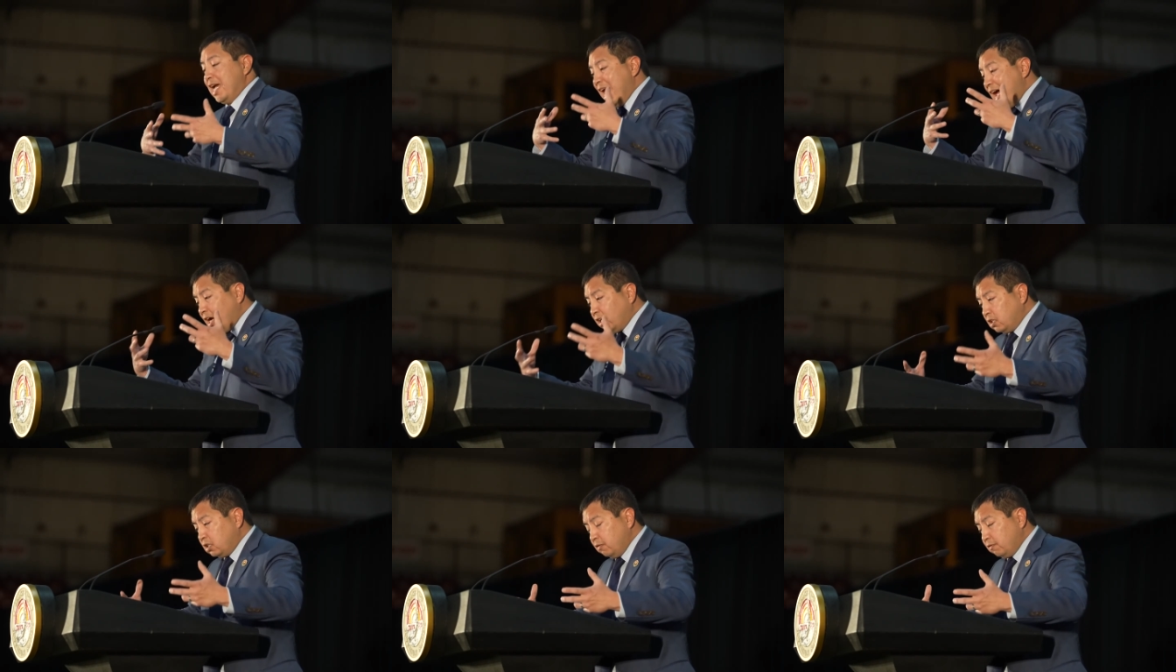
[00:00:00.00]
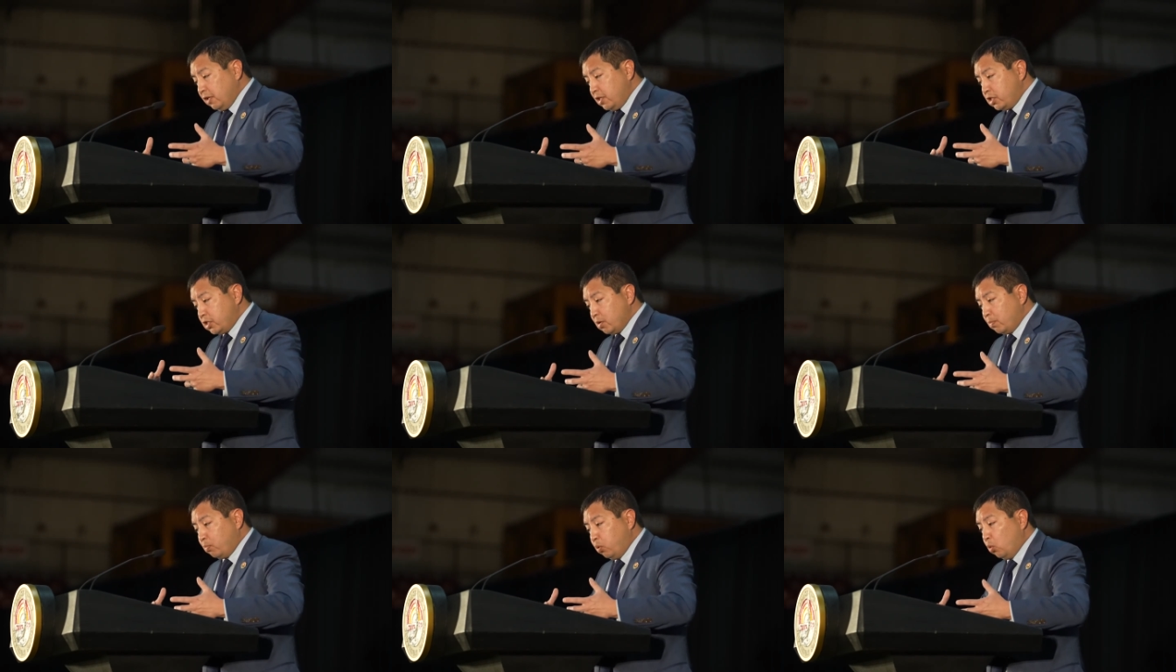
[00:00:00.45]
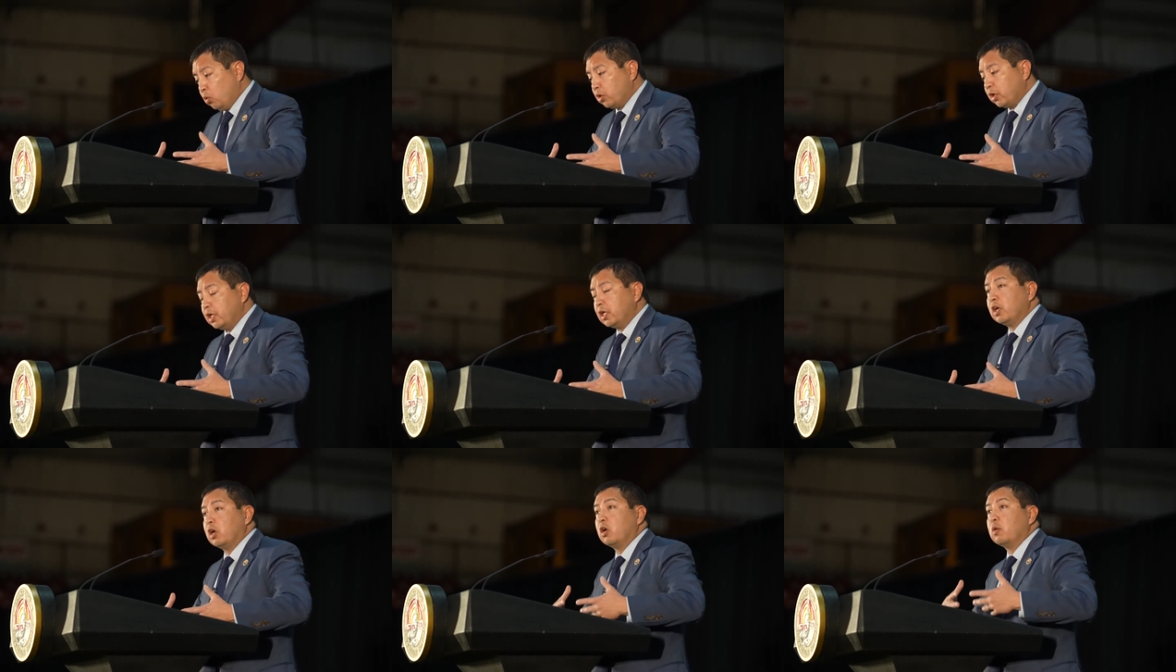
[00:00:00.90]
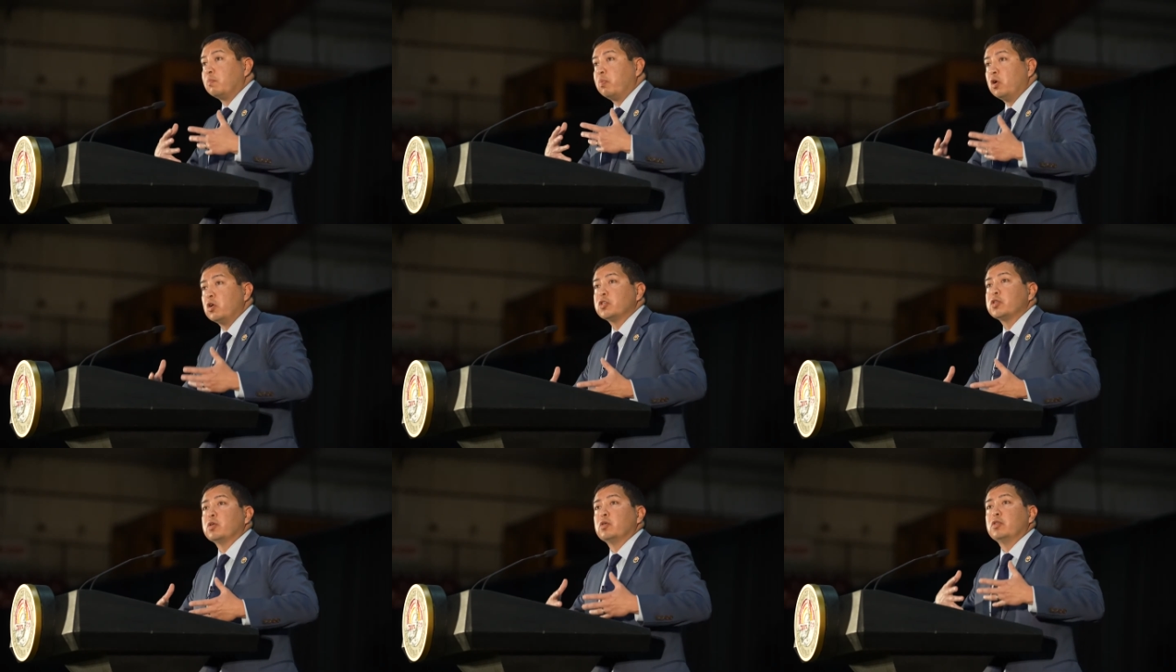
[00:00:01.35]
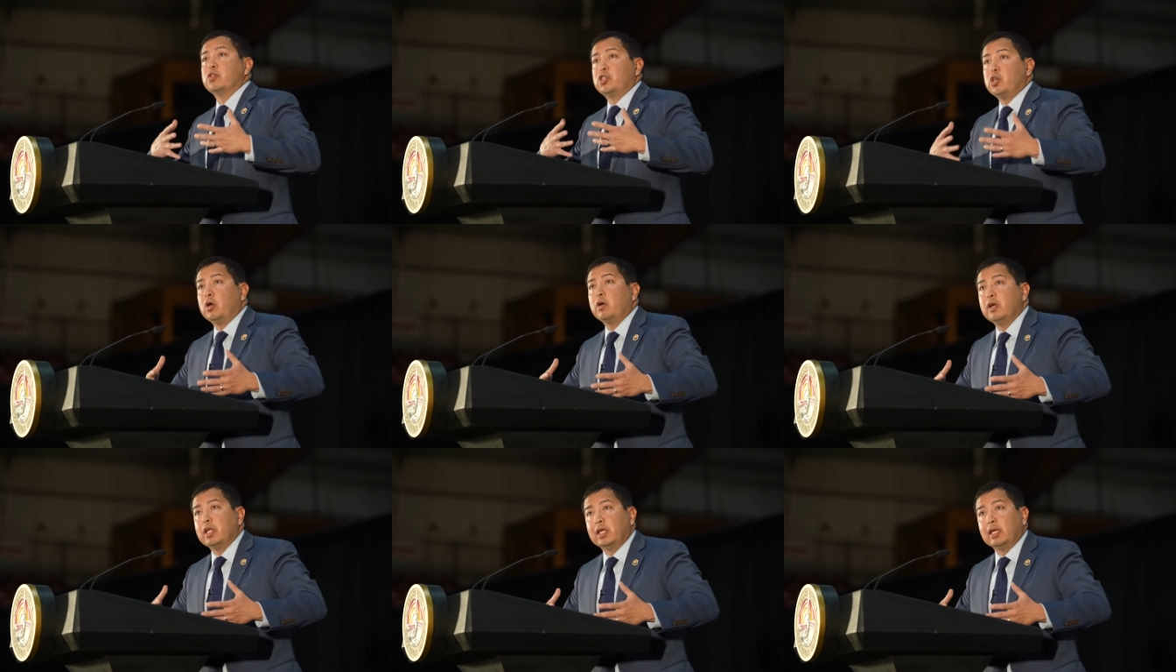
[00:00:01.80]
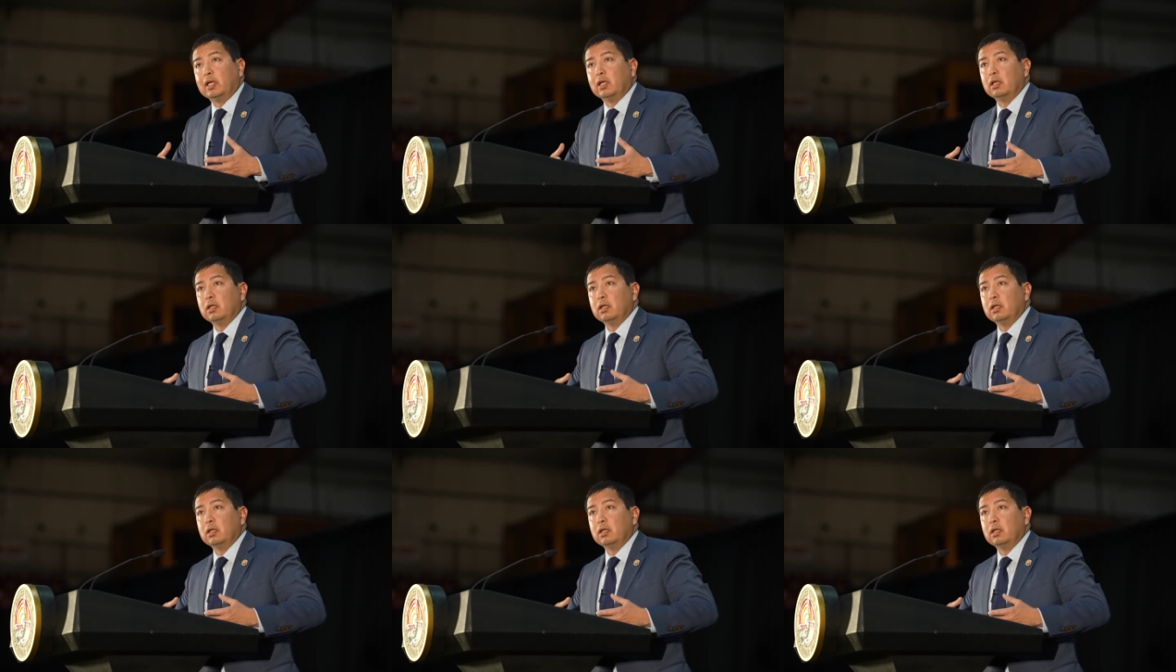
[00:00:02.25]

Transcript: actively supporting her personal journey,